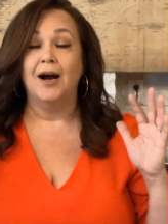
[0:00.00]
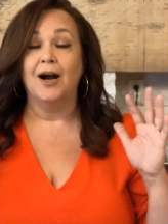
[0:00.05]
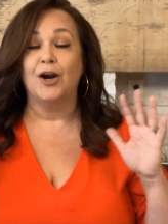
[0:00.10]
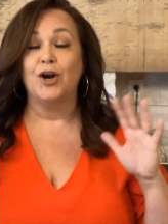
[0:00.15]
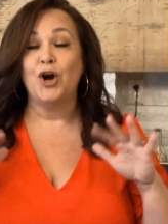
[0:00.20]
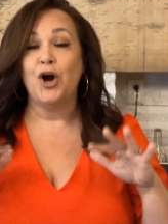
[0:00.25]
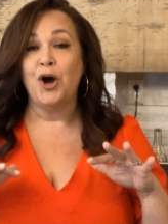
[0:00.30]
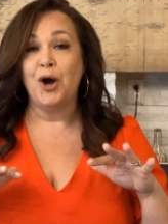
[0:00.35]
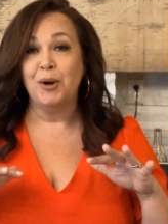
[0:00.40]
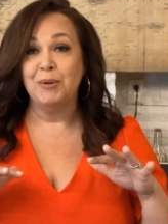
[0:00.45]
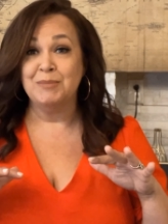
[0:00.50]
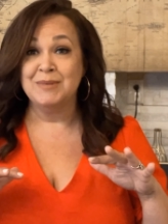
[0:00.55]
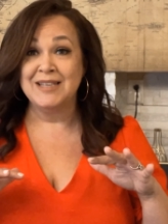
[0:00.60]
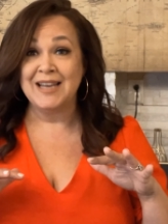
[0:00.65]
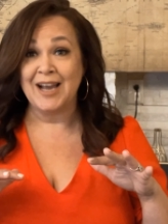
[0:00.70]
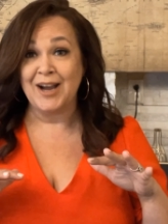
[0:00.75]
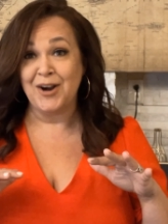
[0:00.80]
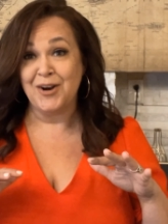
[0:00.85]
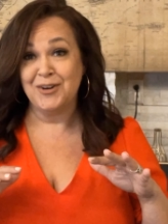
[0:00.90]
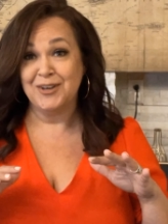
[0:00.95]
calm
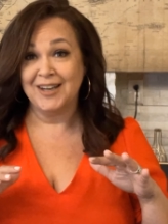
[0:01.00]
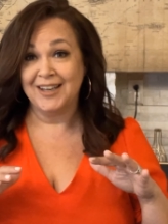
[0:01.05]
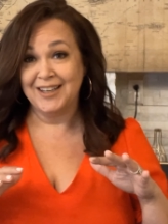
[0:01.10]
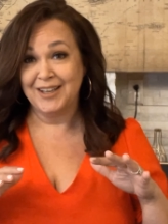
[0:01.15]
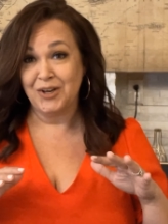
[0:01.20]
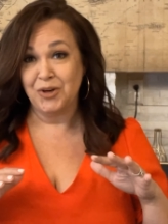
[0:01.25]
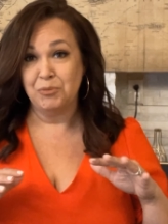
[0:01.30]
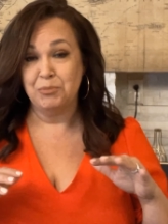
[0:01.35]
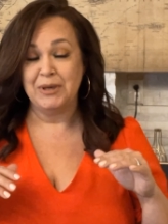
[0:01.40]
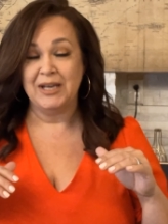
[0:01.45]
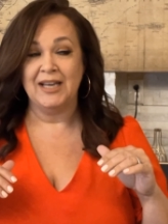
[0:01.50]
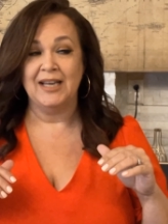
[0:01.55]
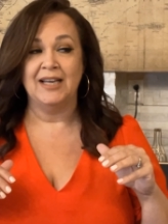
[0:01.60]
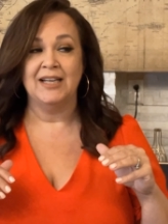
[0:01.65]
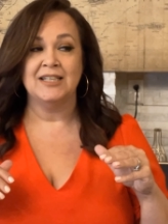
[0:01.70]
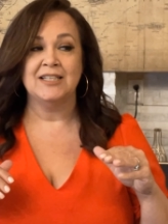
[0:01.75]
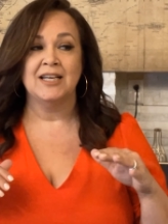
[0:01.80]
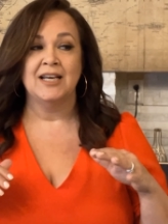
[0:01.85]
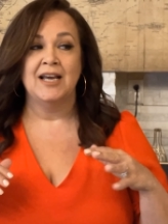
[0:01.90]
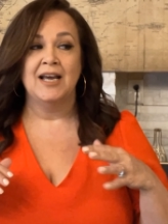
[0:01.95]
down a little
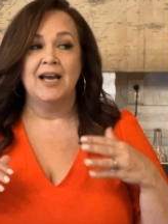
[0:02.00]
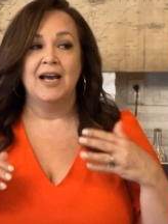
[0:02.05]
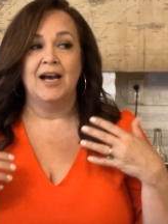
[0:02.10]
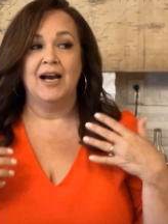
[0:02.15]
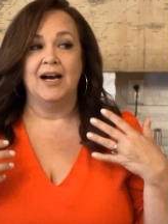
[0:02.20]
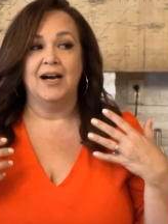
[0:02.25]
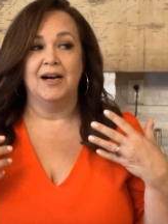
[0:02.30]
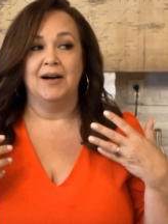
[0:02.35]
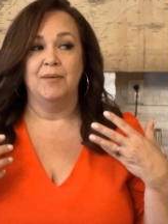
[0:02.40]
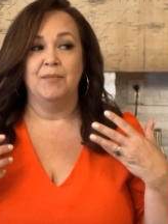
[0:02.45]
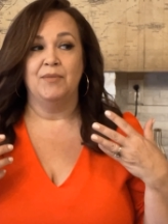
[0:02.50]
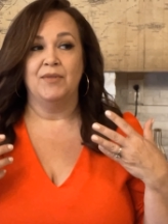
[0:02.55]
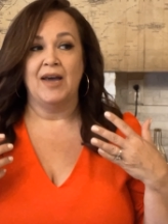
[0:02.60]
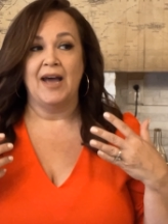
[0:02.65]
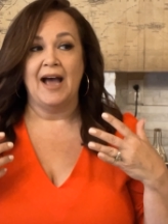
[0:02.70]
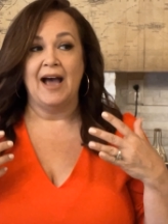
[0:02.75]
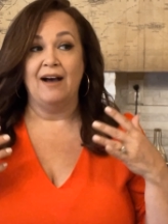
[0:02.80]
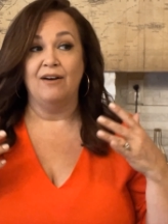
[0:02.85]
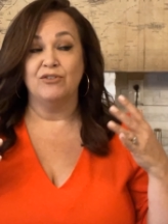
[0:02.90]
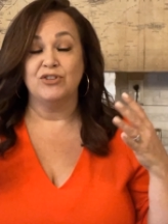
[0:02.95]
bit,
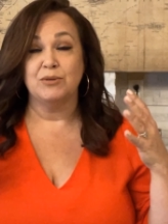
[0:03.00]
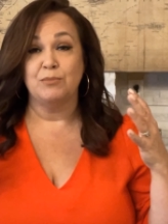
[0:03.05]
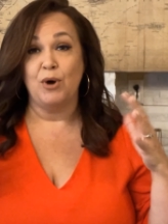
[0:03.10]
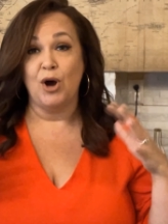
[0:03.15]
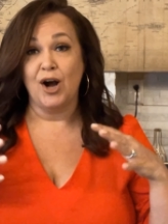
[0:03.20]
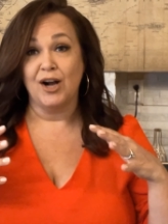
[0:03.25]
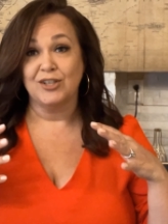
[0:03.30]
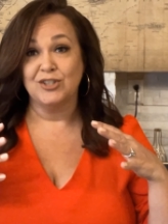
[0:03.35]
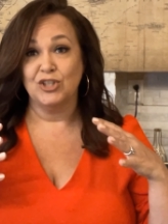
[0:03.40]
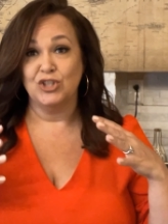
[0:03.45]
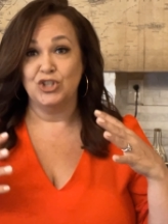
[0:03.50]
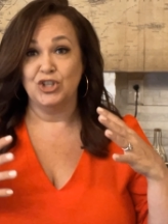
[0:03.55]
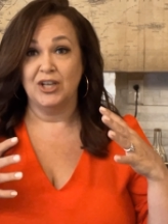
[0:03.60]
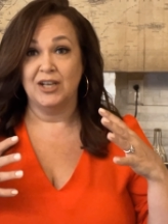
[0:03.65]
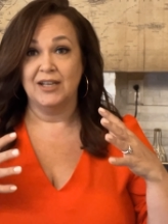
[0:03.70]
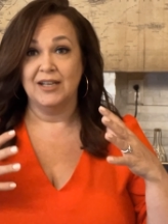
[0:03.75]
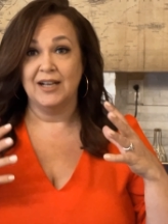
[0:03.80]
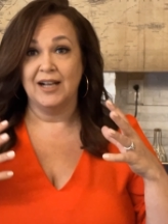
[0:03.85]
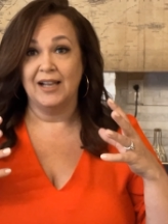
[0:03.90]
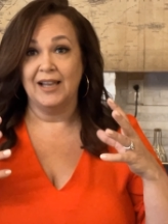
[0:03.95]
have some
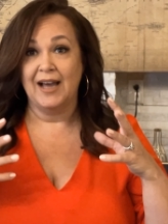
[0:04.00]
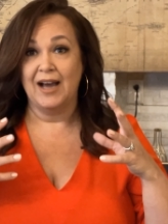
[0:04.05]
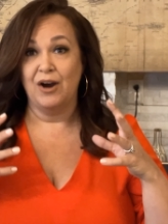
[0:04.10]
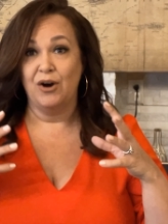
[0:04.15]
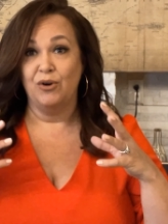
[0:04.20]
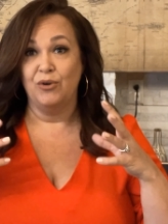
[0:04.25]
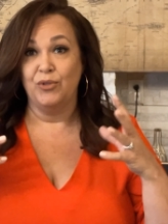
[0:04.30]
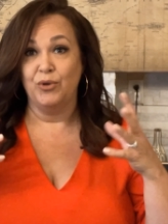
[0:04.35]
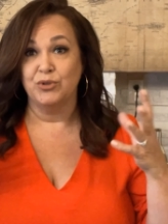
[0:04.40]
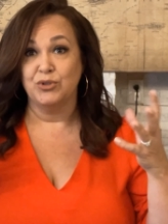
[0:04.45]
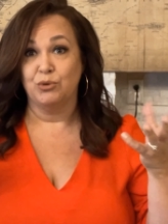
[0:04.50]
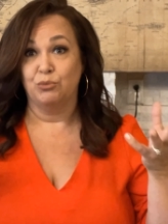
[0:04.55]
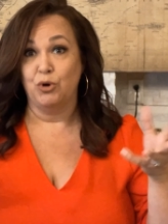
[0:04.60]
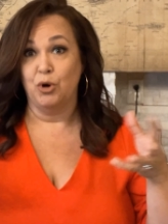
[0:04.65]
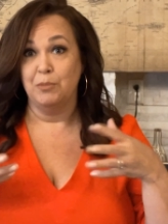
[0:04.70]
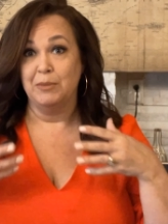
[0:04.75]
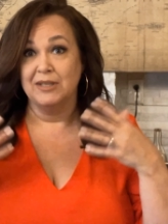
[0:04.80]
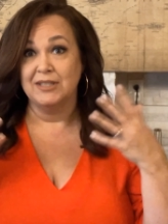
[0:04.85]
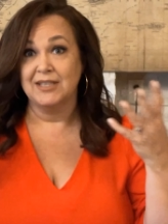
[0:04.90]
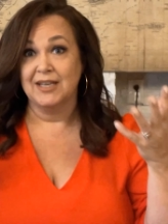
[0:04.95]
oxygen, allow those
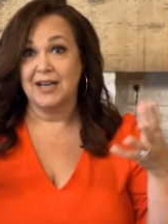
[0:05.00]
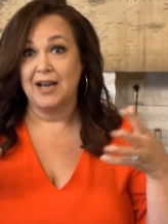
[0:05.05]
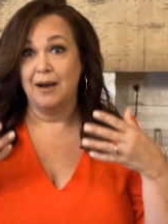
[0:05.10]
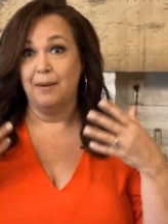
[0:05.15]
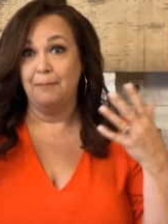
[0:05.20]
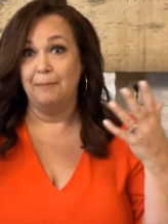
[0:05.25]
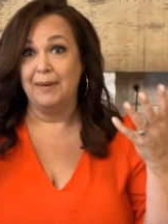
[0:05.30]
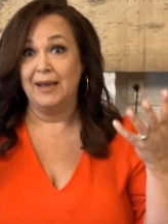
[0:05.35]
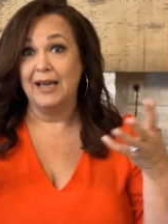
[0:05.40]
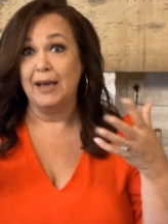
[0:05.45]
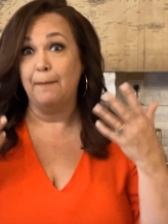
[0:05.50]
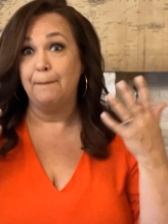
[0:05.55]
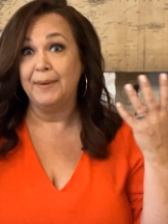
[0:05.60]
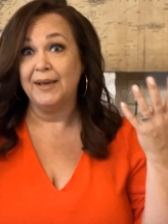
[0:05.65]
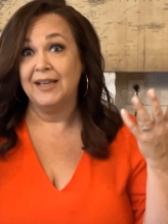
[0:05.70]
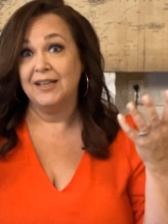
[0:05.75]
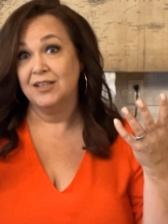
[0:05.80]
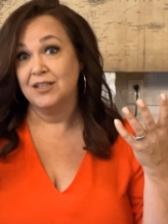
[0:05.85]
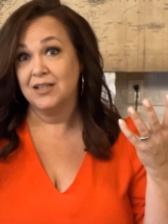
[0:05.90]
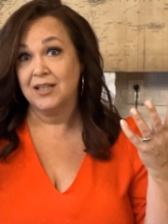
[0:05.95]
aromas to come up
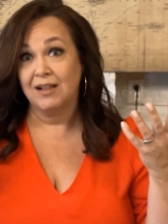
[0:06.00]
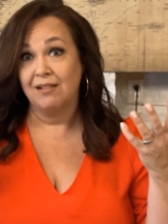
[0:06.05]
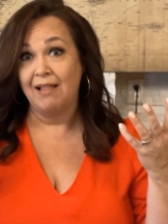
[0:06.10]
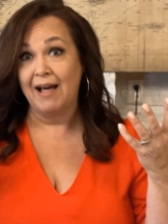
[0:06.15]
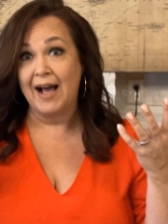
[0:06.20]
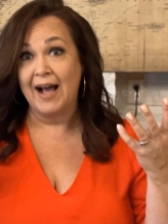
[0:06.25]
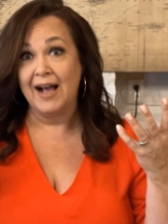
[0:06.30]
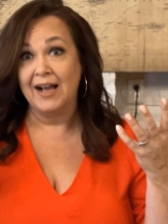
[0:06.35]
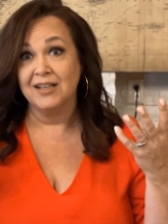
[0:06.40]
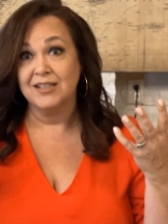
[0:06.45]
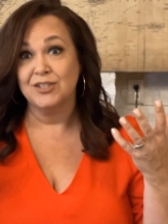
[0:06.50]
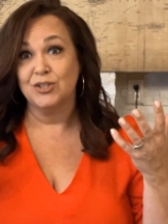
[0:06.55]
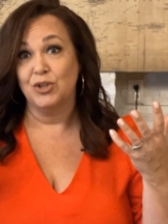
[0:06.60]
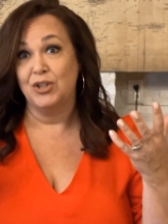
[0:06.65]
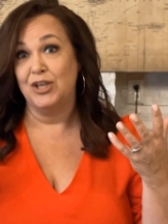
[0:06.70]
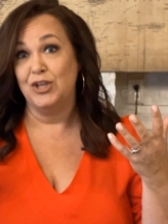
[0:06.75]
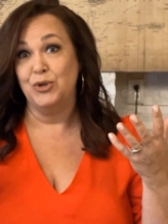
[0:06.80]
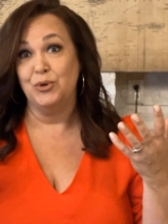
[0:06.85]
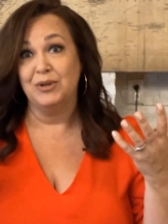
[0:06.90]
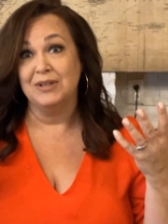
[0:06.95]
into the glass so
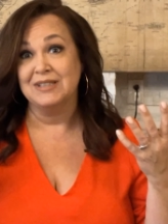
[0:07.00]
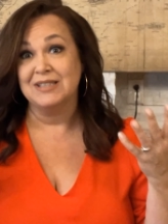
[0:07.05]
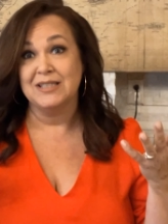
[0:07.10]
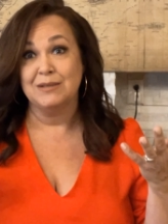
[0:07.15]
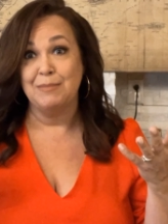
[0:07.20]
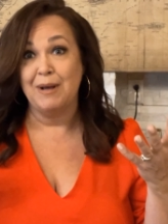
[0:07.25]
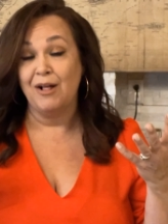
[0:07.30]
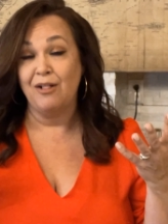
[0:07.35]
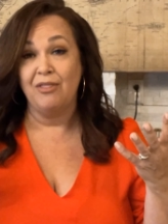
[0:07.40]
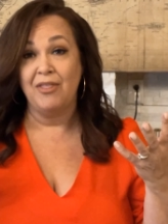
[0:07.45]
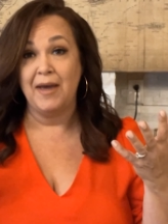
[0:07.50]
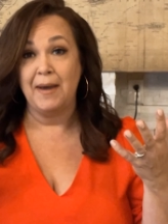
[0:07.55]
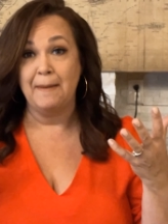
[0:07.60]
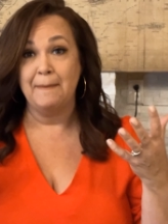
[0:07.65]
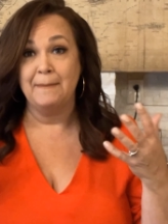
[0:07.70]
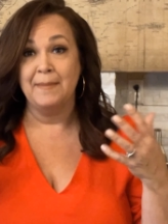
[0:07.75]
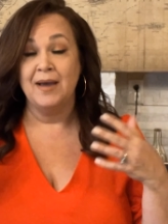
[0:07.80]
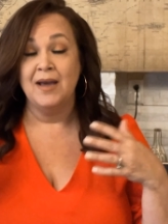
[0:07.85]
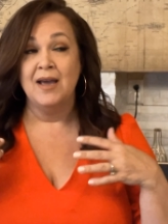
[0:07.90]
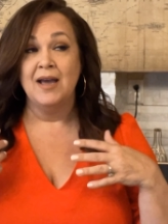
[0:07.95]
that you can smell
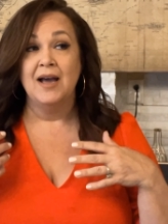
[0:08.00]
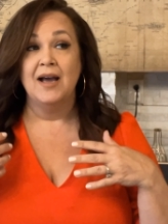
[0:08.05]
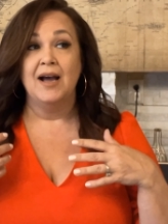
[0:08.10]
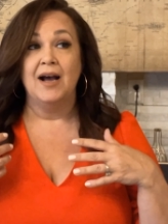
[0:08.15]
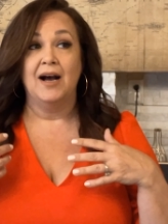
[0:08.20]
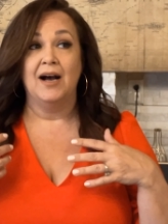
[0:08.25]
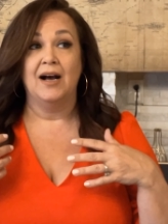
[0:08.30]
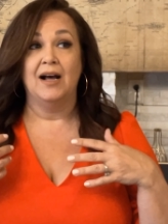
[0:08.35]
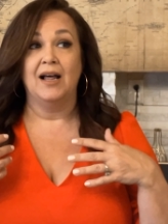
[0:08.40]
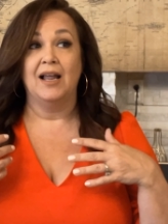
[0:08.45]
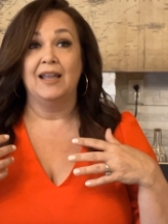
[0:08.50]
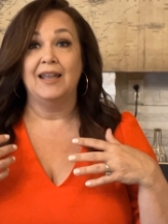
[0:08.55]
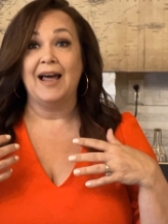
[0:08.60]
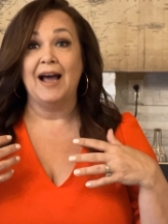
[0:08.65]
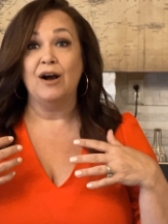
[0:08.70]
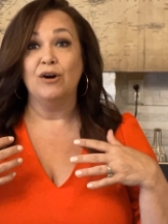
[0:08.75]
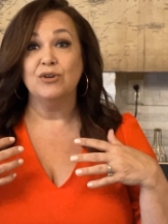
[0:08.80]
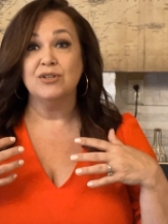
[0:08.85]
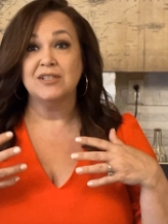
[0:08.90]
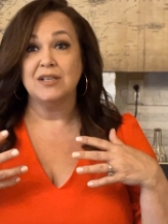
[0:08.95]
them,
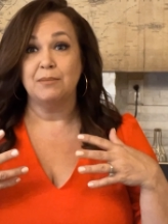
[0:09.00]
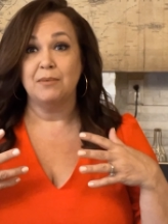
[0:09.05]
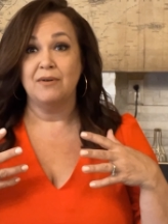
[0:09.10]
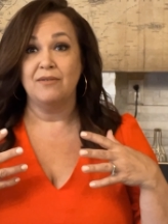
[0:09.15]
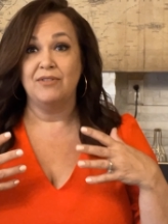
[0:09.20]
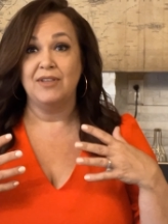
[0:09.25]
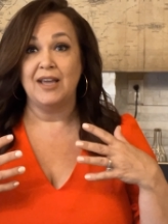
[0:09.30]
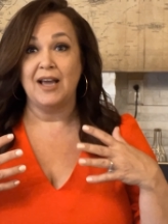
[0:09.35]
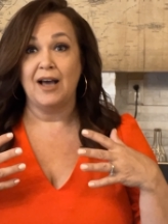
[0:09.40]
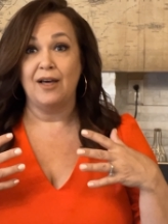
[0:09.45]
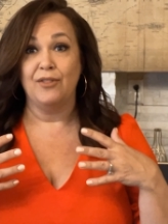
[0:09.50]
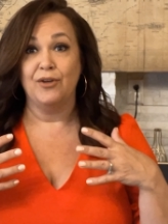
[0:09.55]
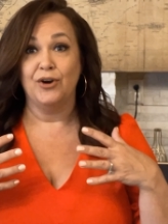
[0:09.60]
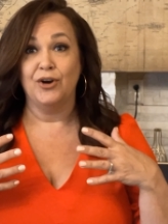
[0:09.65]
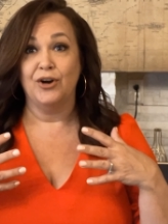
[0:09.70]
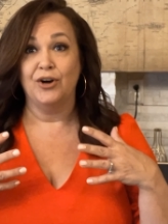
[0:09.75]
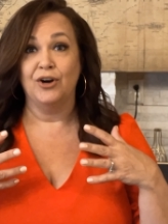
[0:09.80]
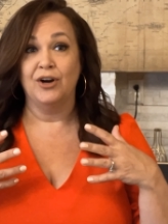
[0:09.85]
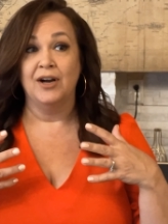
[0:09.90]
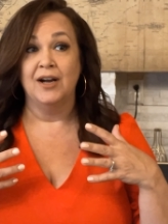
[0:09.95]
allow some of the
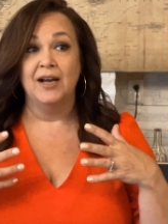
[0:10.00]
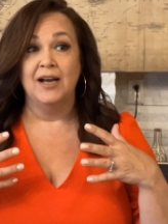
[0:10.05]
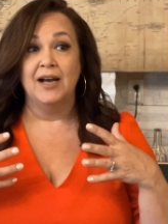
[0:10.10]
other